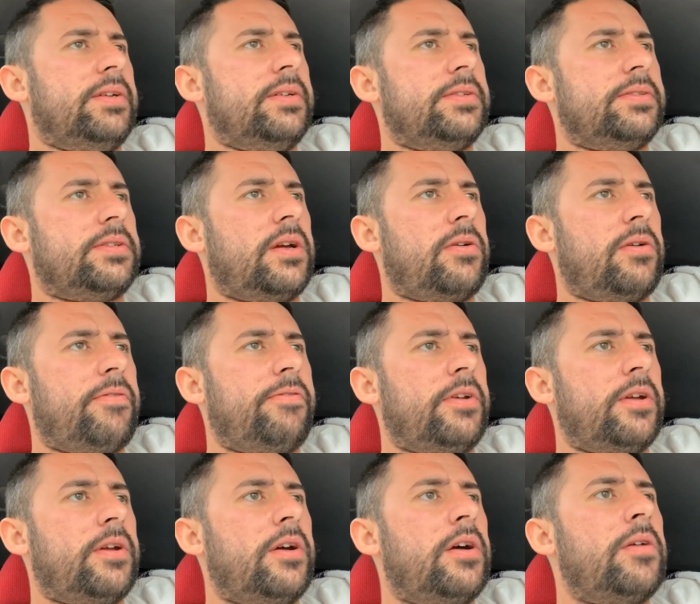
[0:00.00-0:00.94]
So I
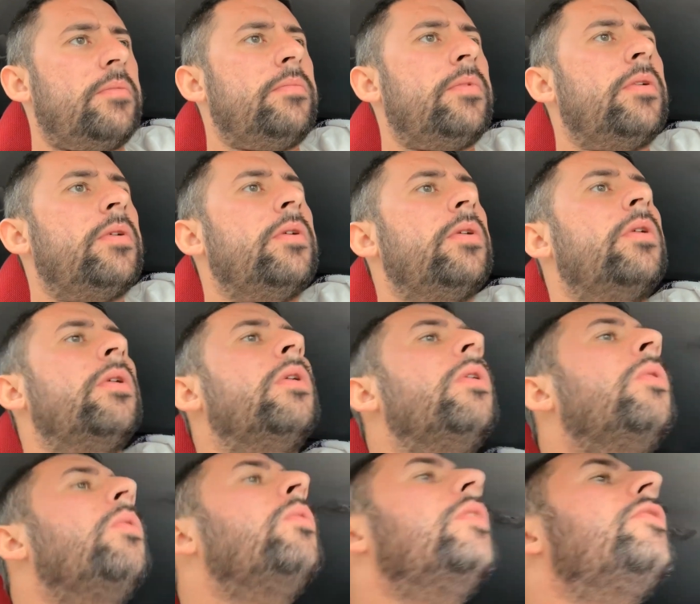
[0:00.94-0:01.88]
think
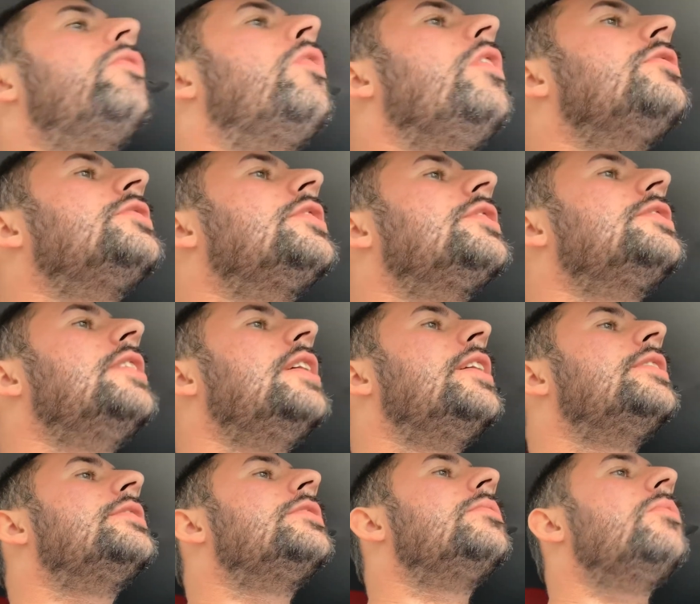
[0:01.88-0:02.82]
we've got a
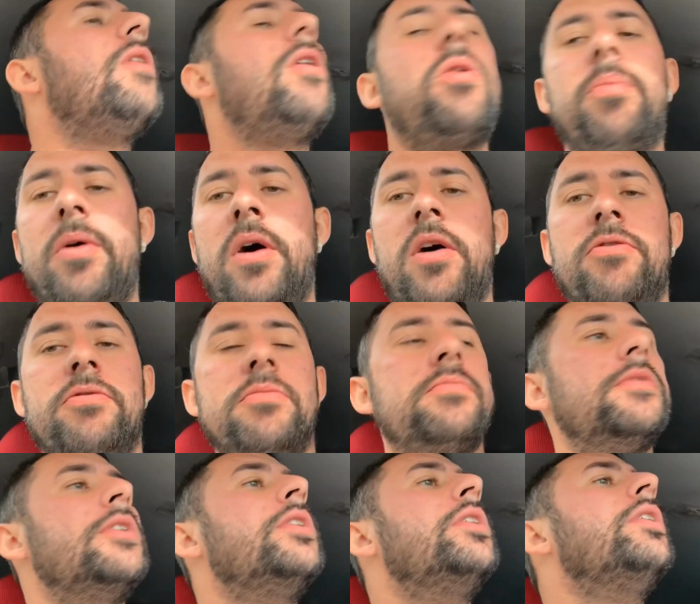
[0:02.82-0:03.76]
success. Well, apart
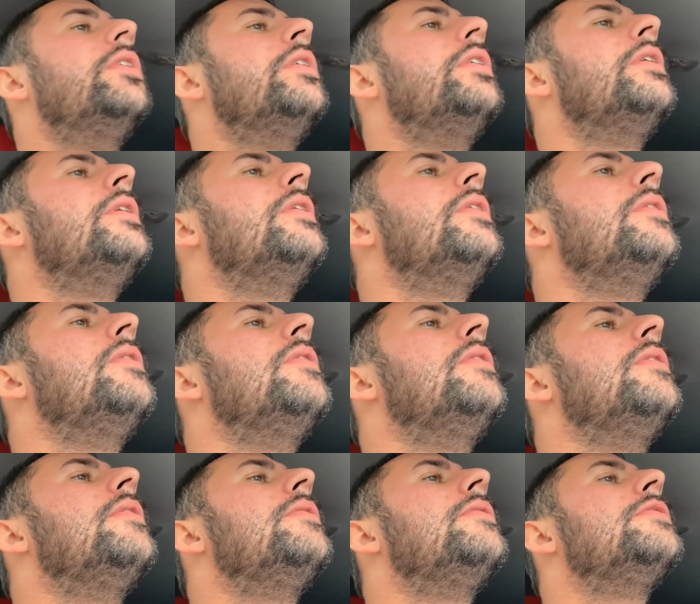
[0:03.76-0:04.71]
from
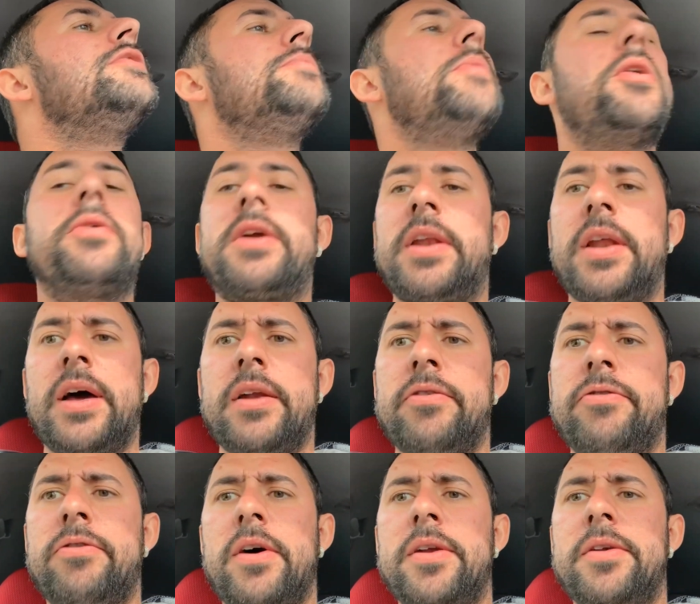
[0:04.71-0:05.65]
smoking out the
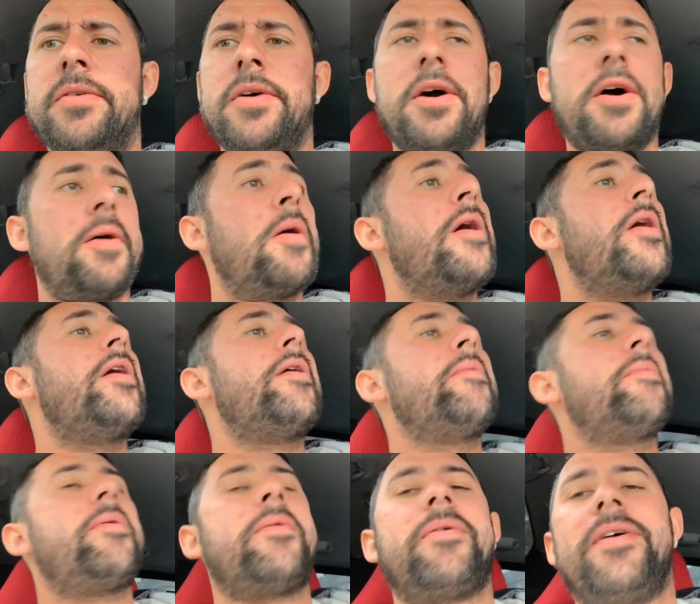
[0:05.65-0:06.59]
front,
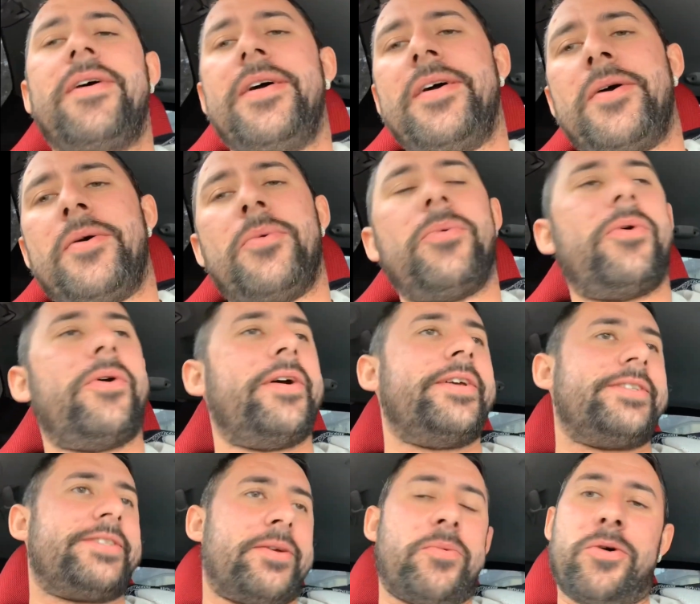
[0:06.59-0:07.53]
what
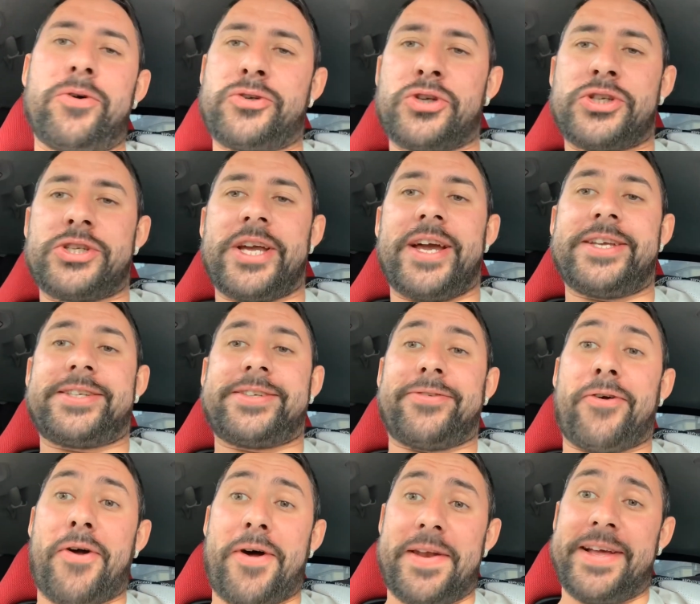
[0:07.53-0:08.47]
is the washer jets
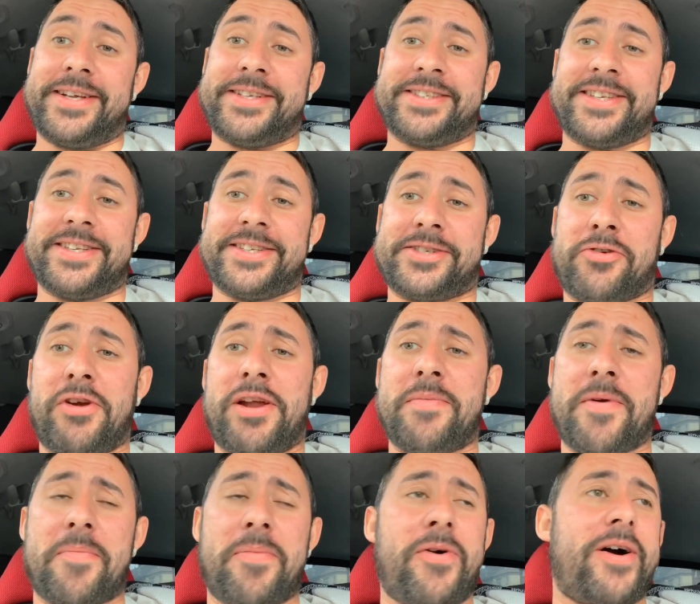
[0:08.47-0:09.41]
right next to the
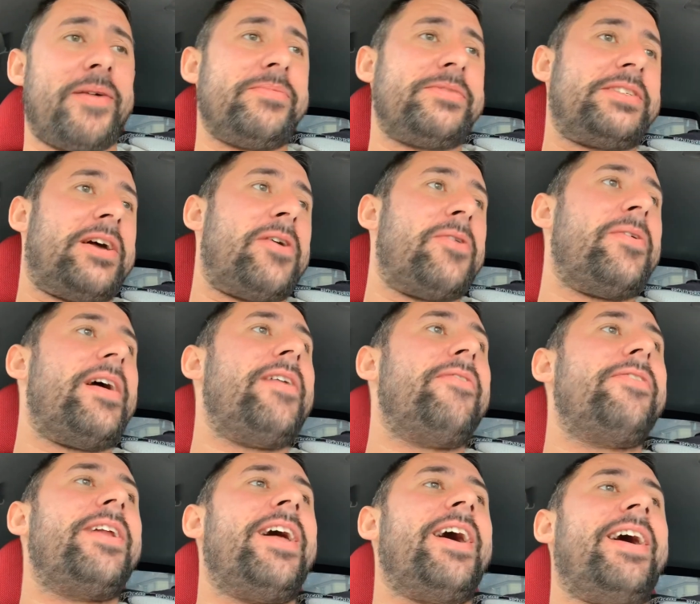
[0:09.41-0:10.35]
screamer pipe. So
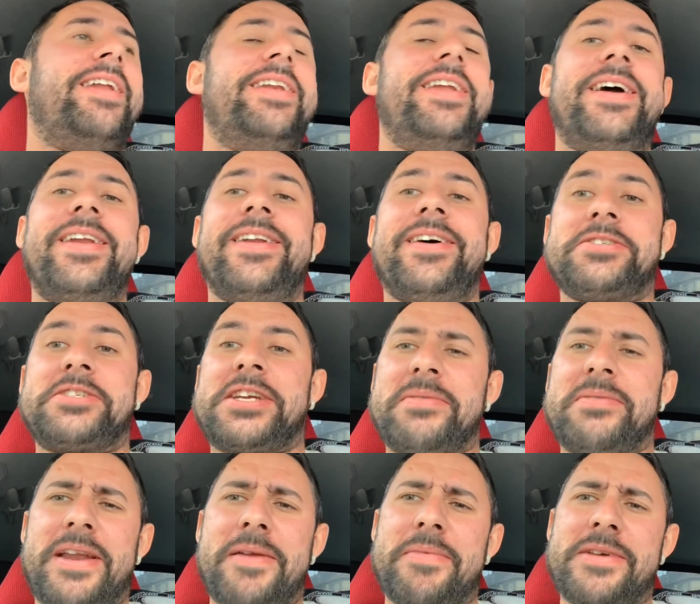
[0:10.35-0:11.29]
every now and then I just
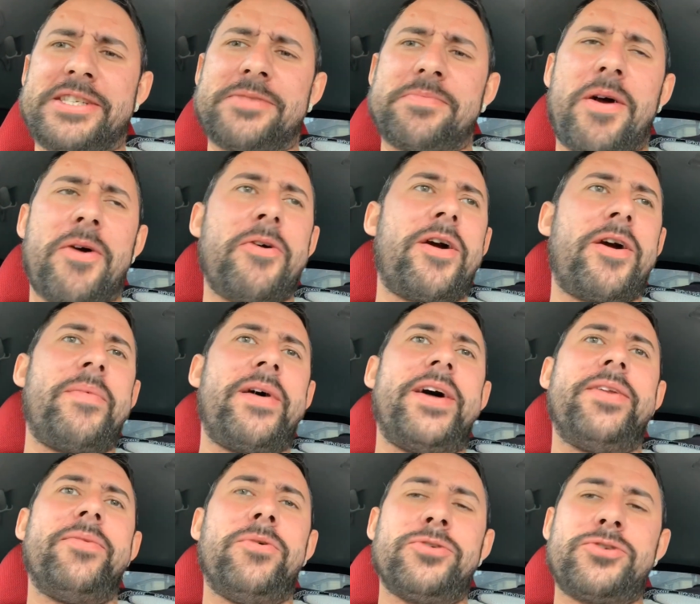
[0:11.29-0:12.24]
keep getting a bit of smoke come out
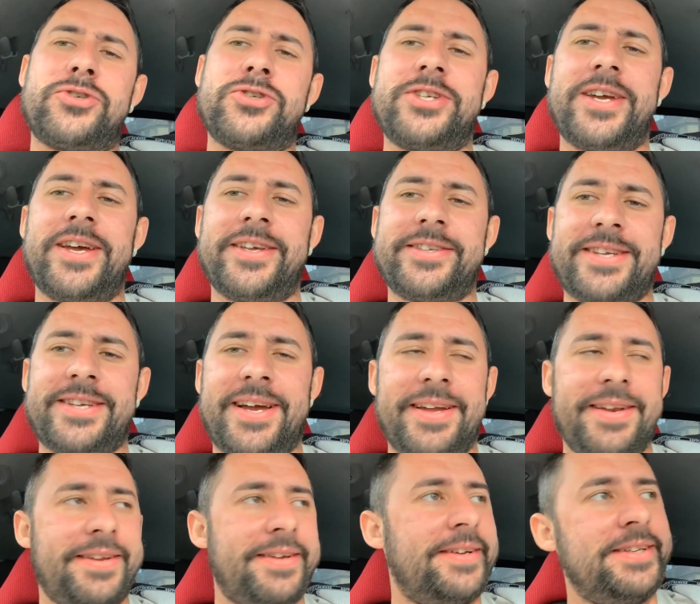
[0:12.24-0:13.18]
of the washer jet
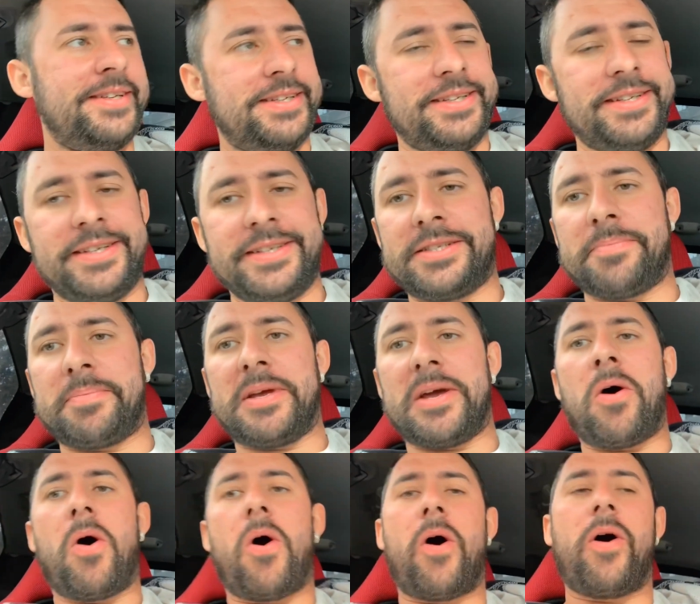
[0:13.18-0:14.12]
saying it's a bit
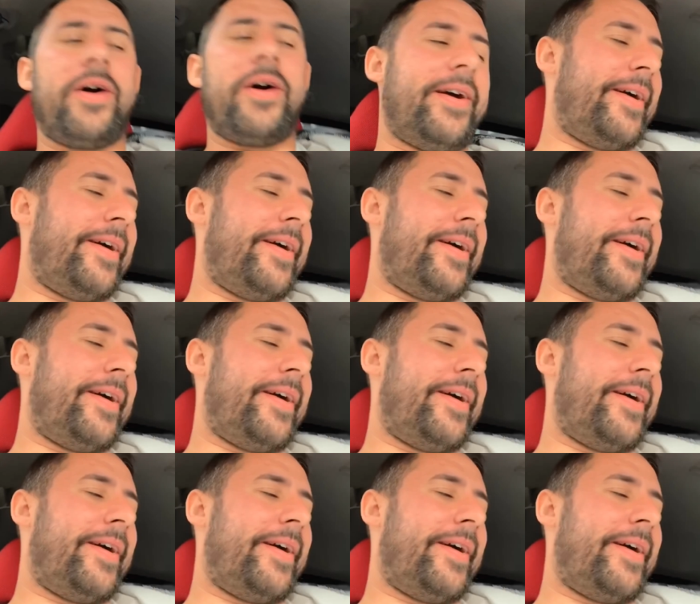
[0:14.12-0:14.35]
hot.